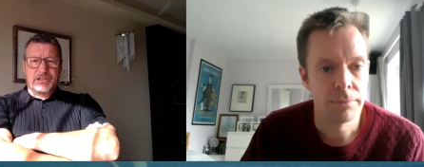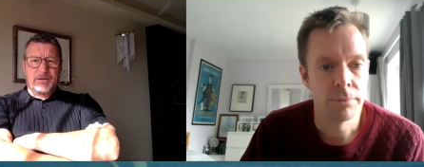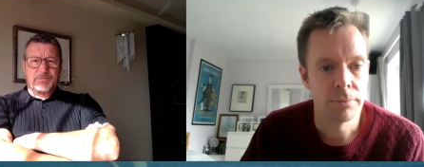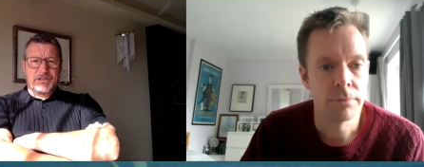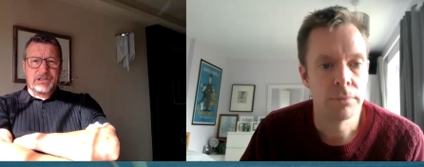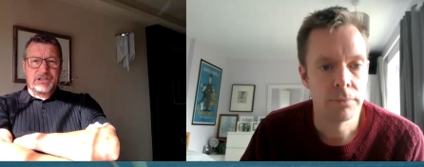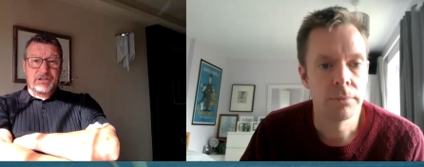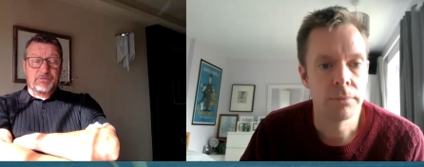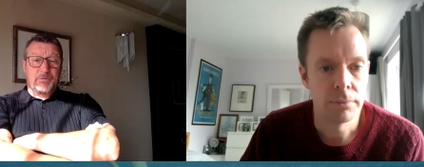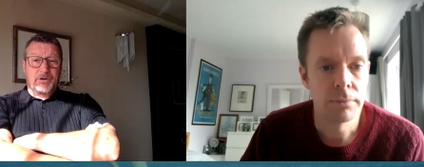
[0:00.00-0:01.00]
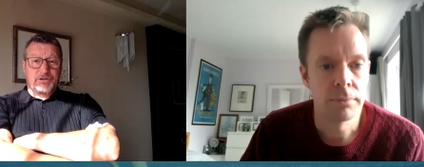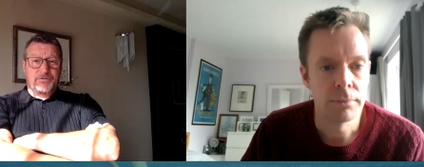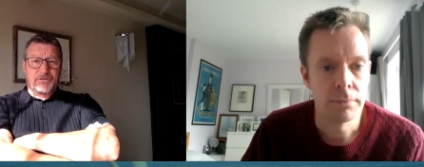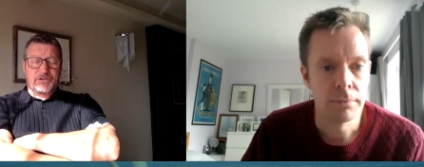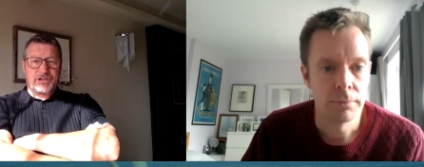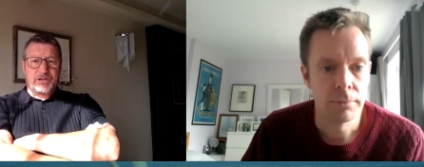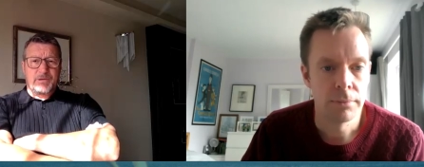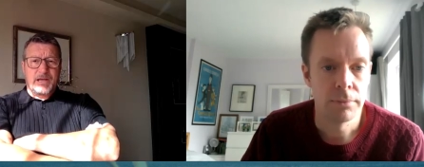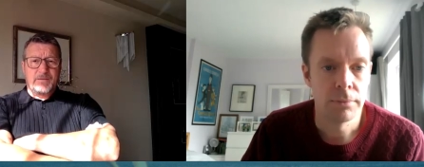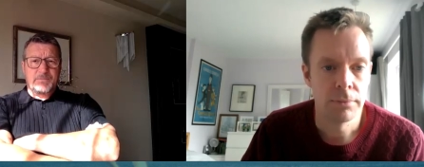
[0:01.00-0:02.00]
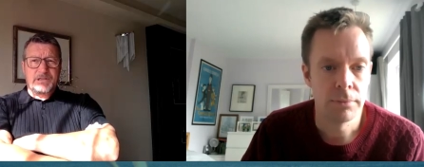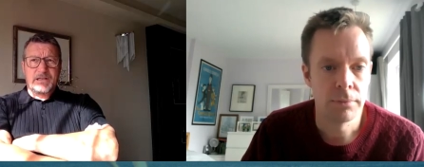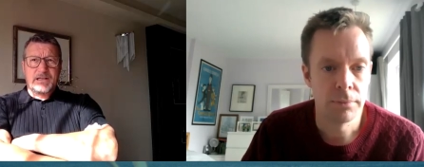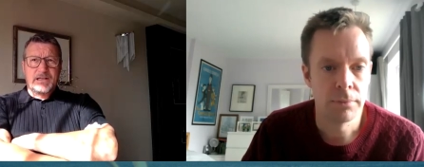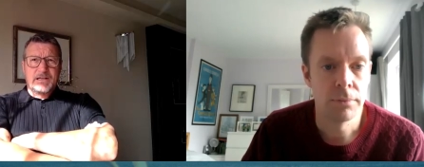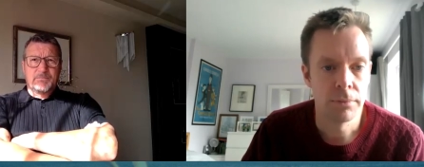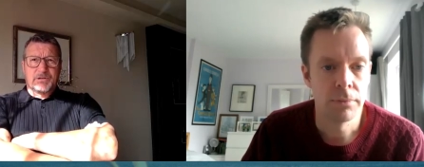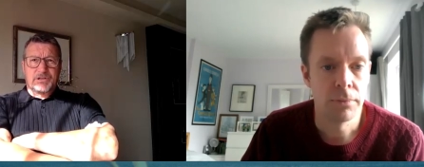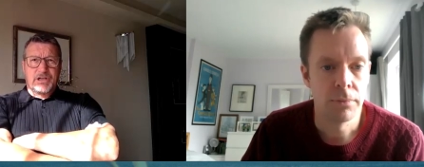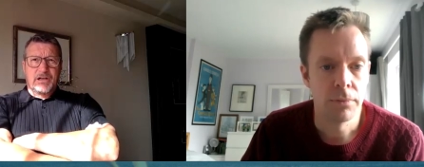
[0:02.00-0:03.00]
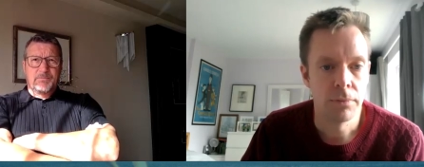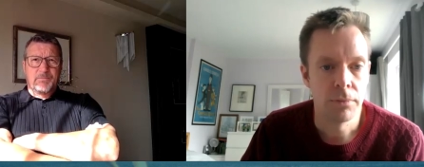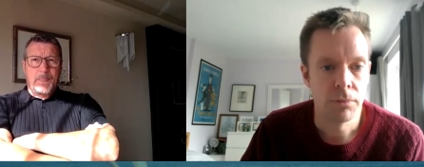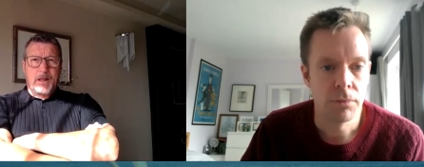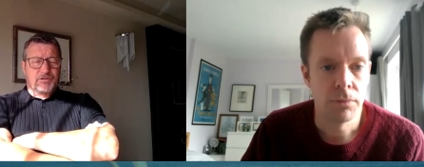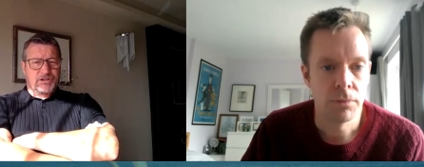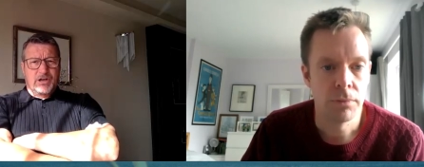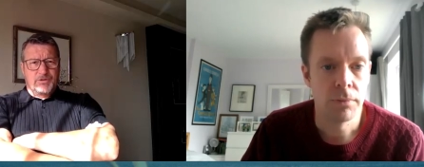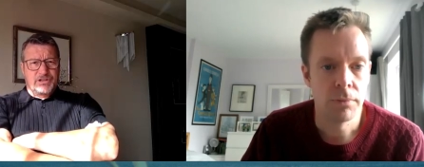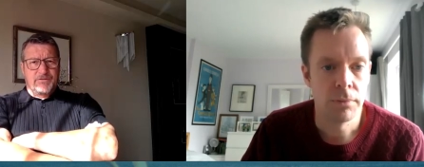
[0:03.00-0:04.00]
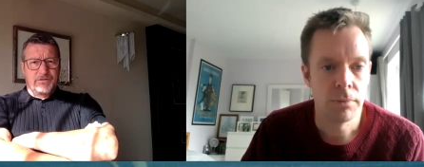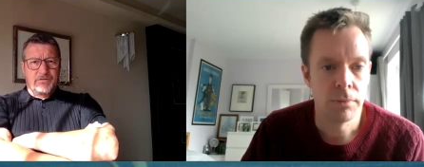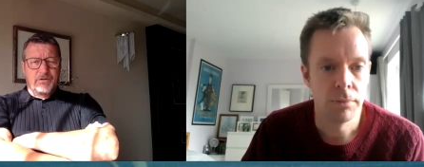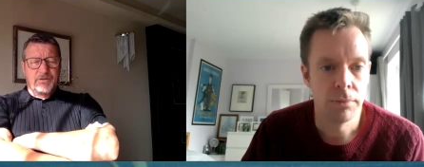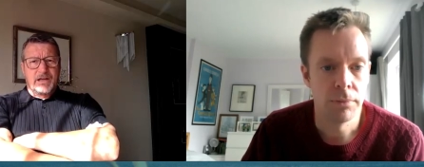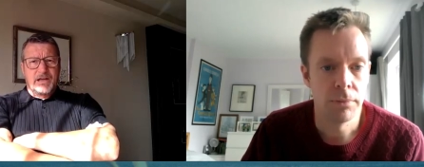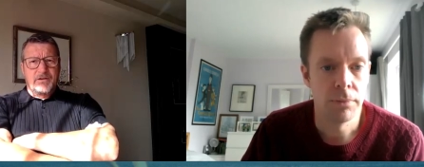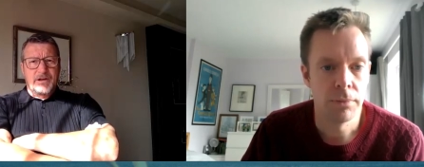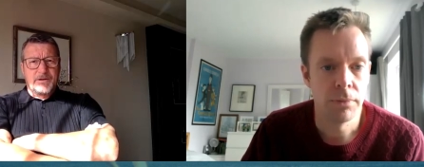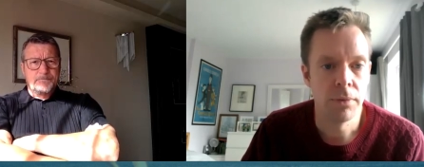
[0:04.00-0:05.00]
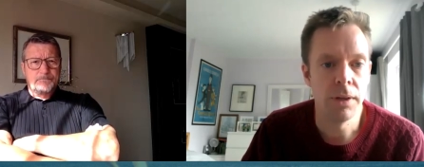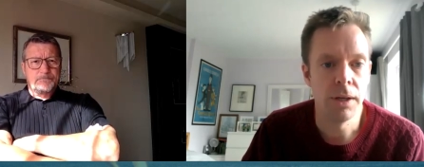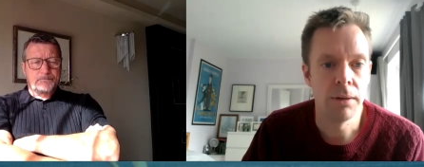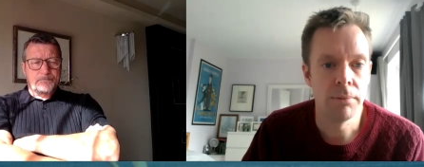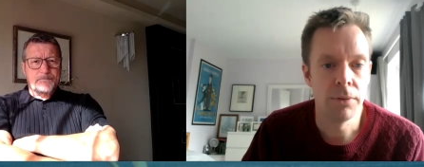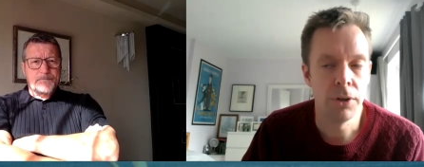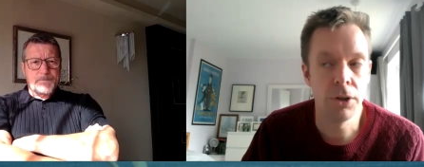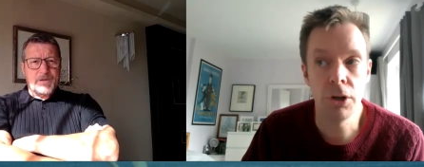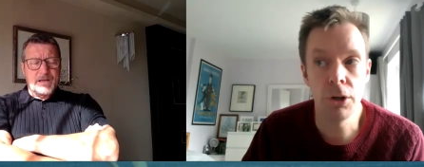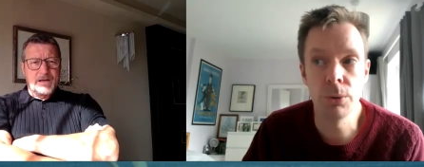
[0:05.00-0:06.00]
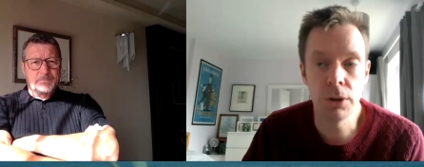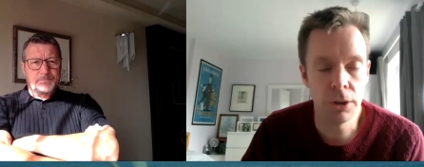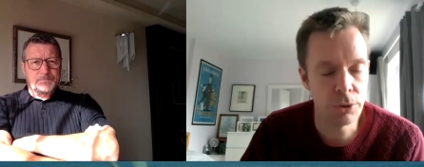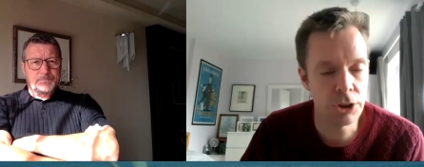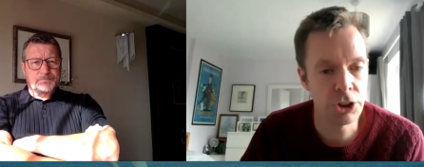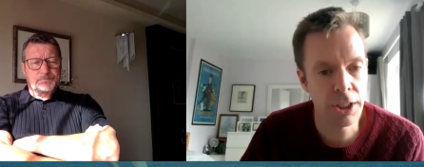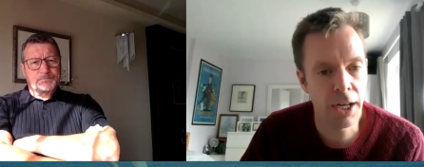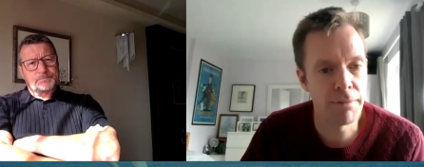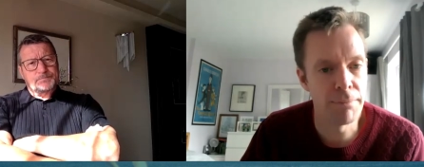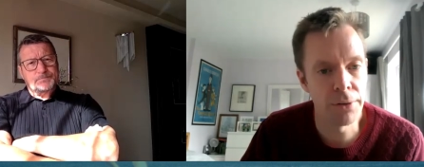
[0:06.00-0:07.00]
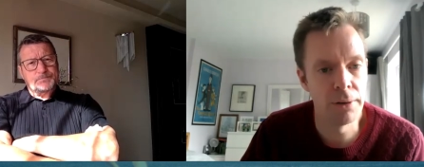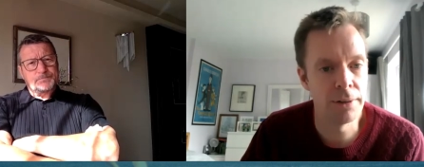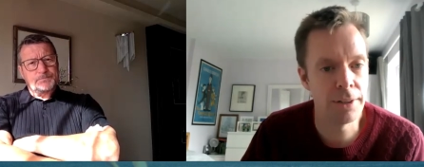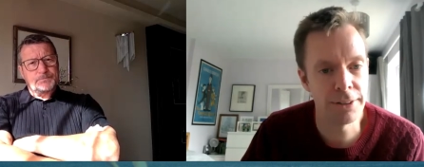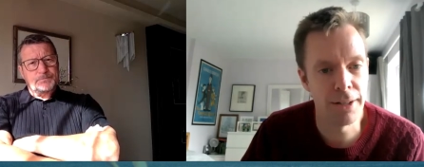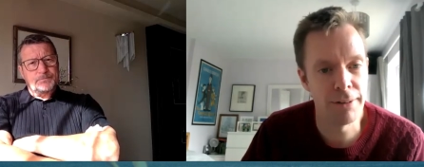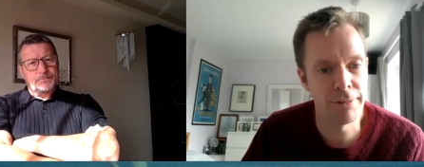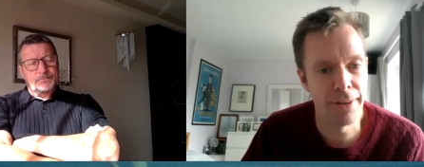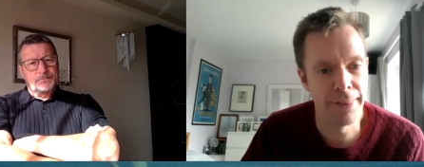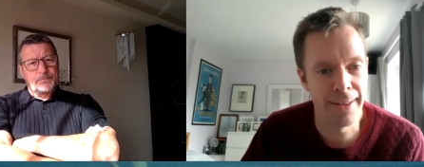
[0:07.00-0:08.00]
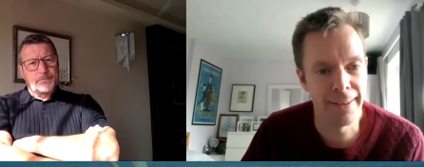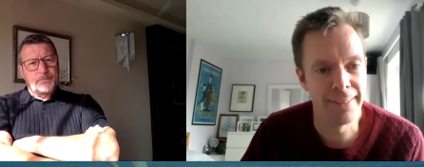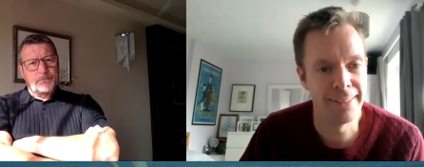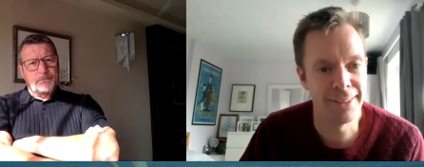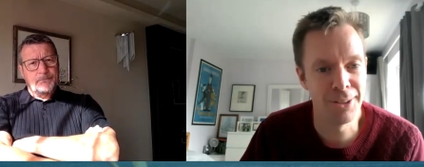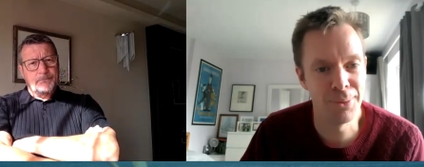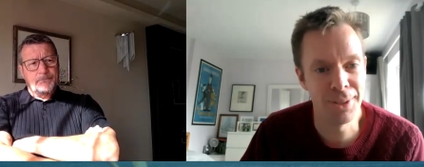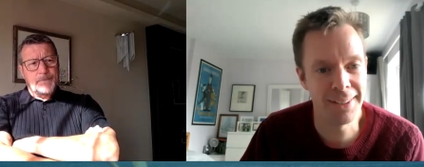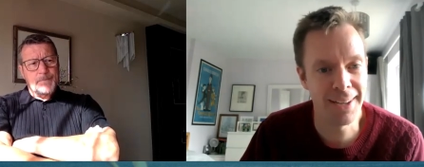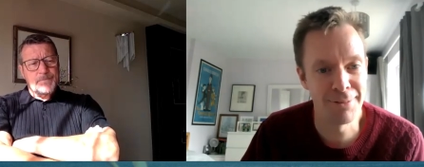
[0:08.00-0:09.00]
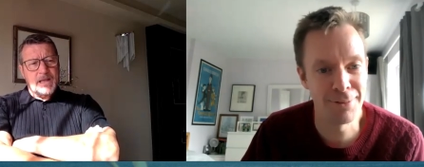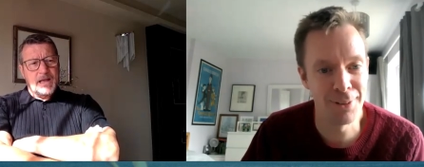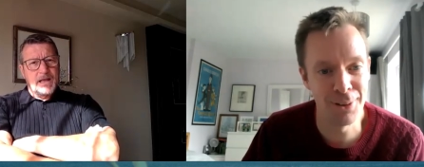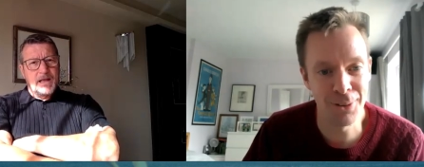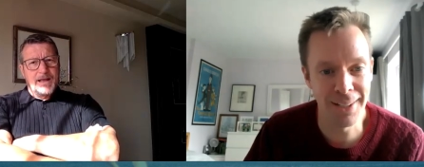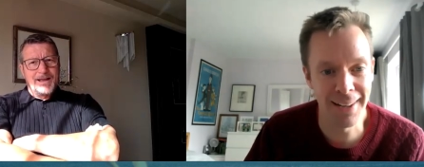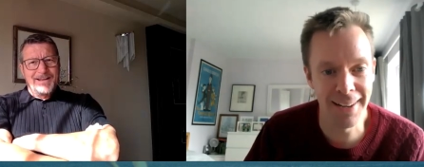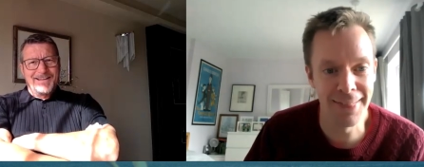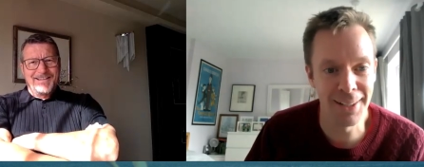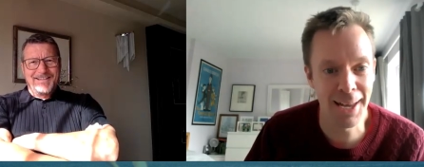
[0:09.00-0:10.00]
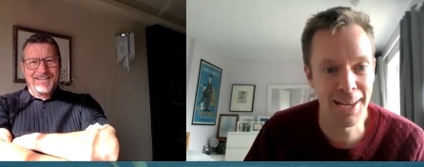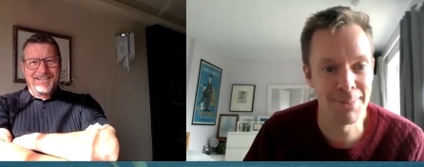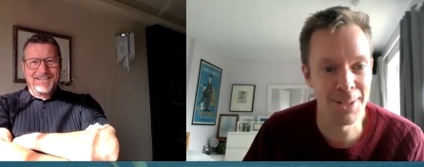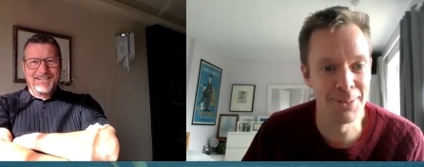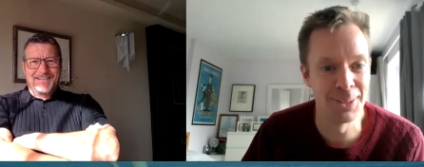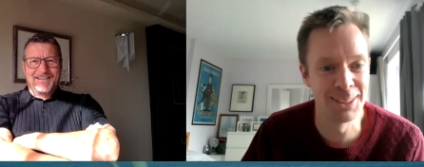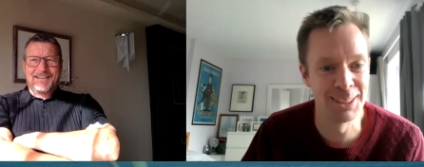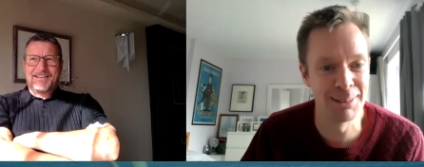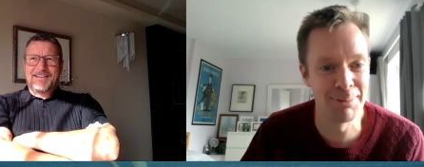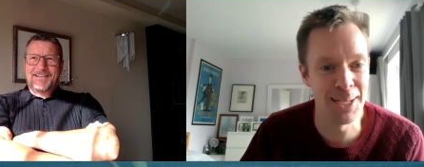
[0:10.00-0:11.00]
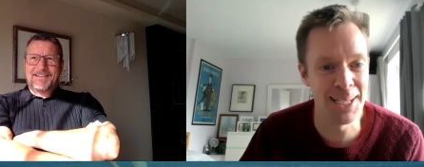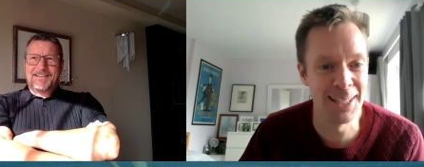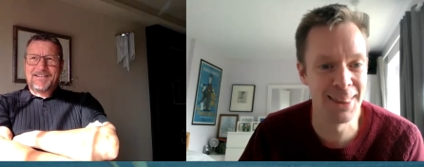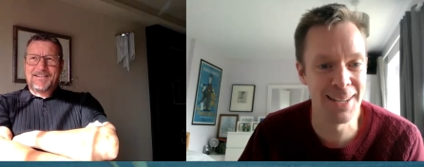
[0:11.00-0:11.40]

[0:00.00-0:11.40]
Speaker 1: times in the season and watched the first team games, but um, obviously I was never around that area. Yeah,
Speaker 2: who, who who did you kind of model yourself on then? Who were you kind of looking at in the game that you wanted to be the